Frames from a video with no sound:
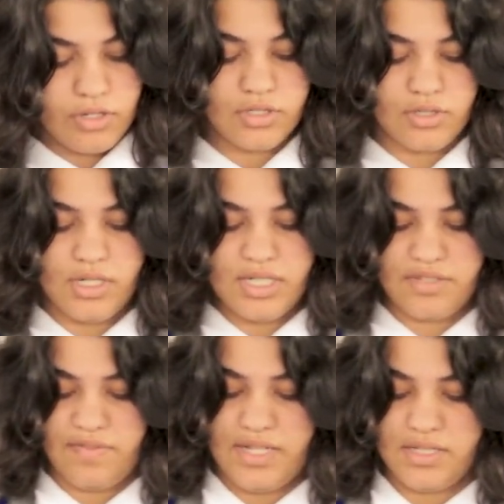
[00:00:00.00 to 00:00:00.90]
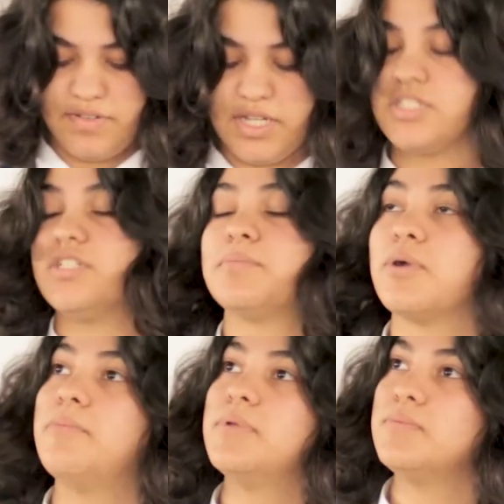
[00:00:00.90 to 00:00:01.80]
Not only is fast fashion a
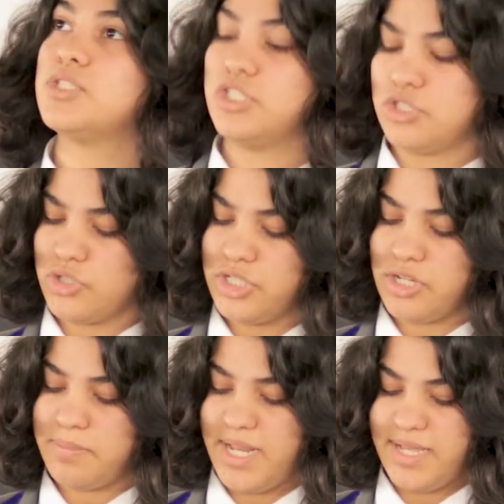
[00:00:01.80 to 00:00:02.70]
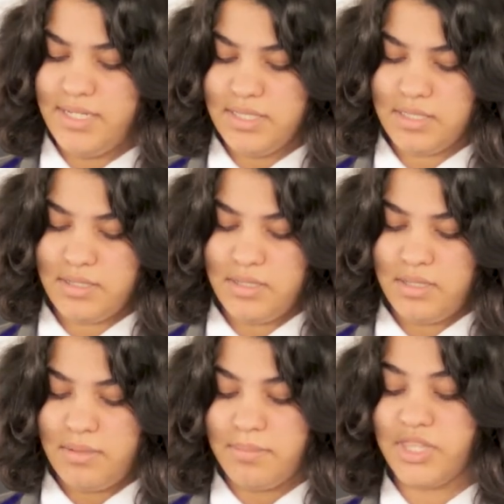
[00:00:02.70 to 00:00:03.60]
problem which destroys our planet,
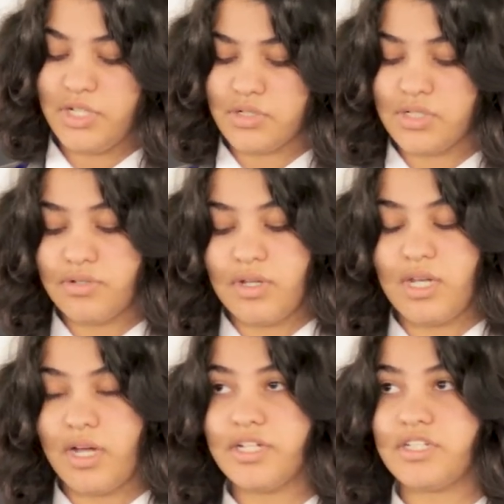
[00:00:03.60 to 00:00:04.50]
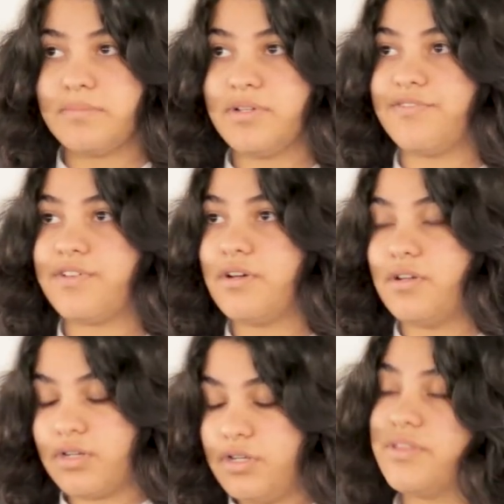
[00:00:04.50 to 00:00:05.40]
but there's also a large number of
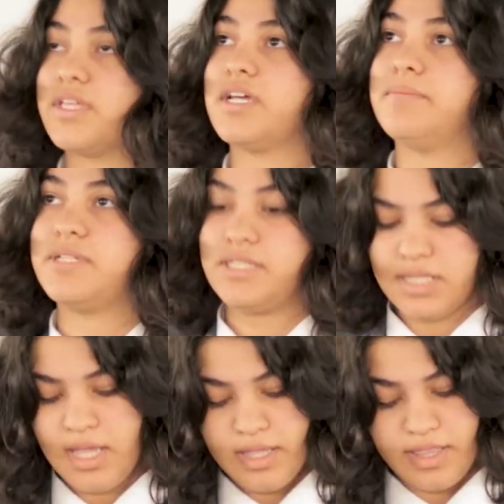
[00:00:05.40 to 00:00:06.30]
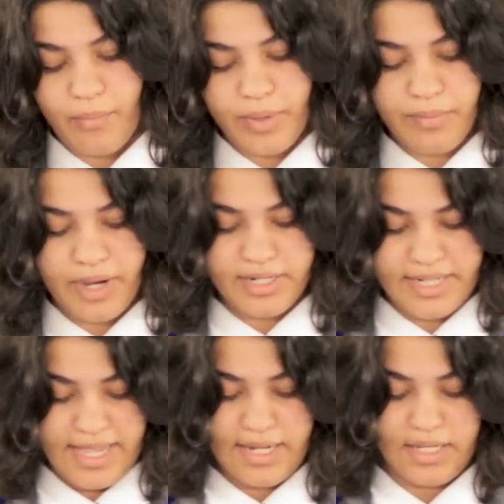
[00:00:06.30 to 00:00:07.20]
clothing companies that we wear
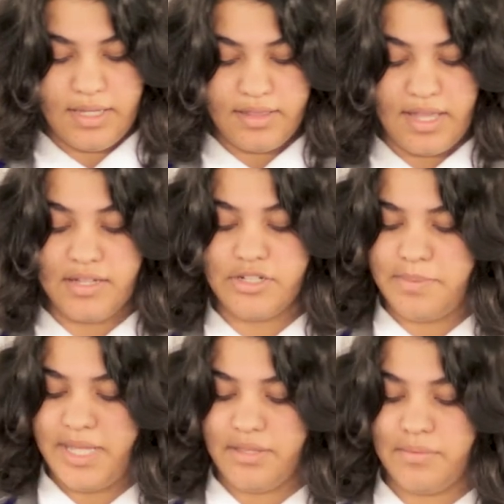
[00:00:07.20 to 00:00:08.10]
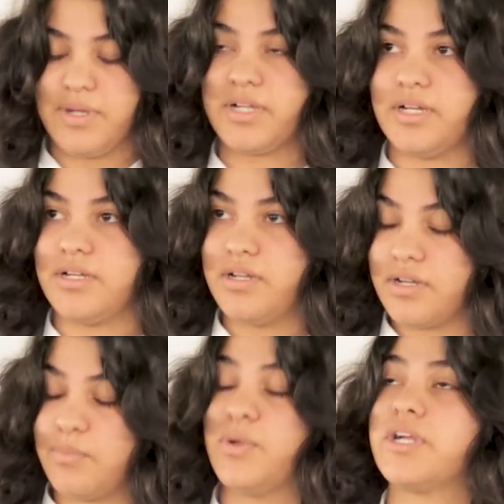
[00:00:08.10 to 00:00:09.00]
daily that underpay their
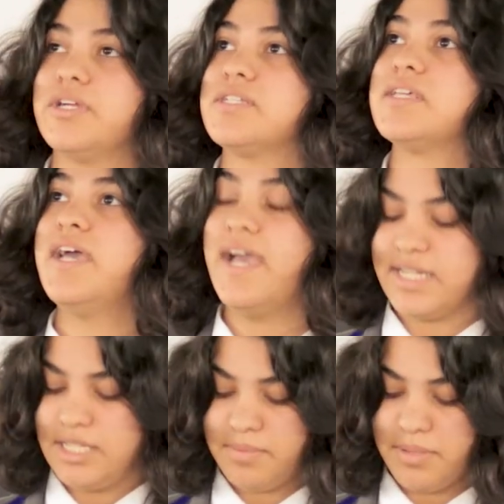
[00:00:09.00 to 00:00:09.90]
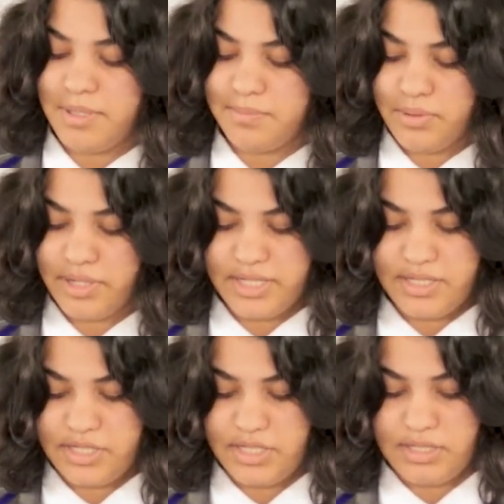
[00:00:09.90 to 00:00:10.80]
workers and keep them in poor
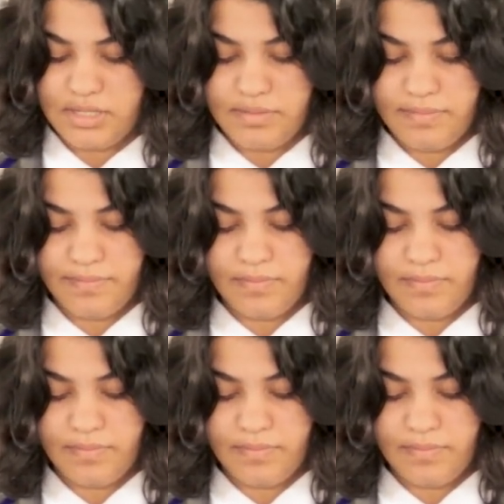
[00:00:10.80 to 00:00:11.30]
conditions.